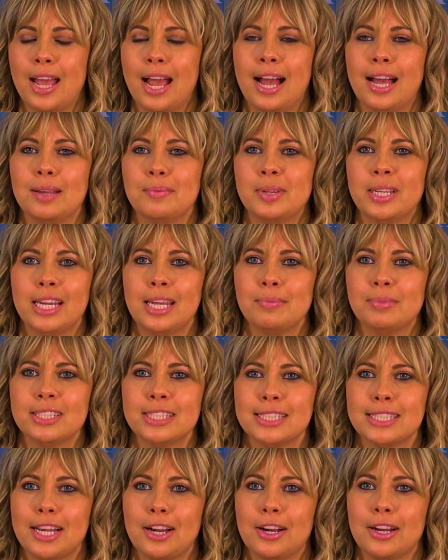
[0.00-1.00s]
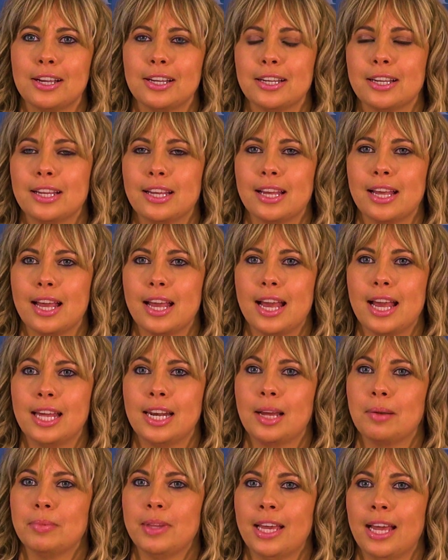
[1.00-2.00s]
Hi, my name is Sarah, and
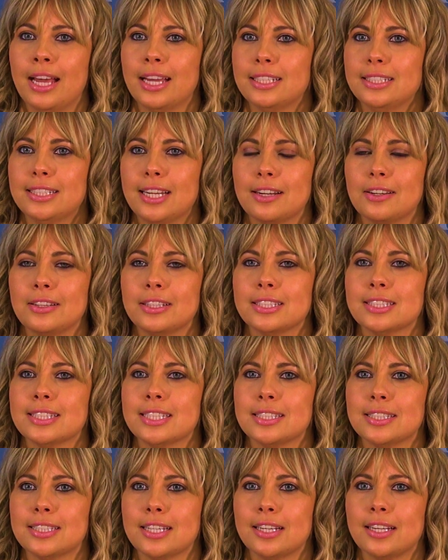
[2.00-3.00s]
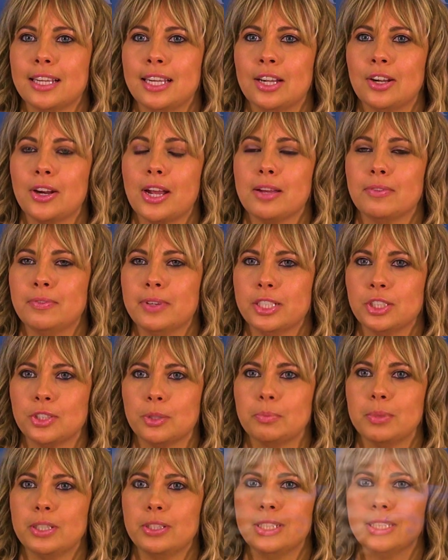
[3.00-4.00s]
I'm the head dental assistant here at Facial
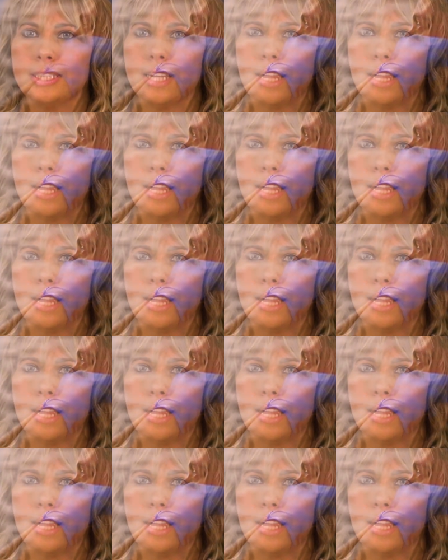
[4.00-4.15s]
Beauty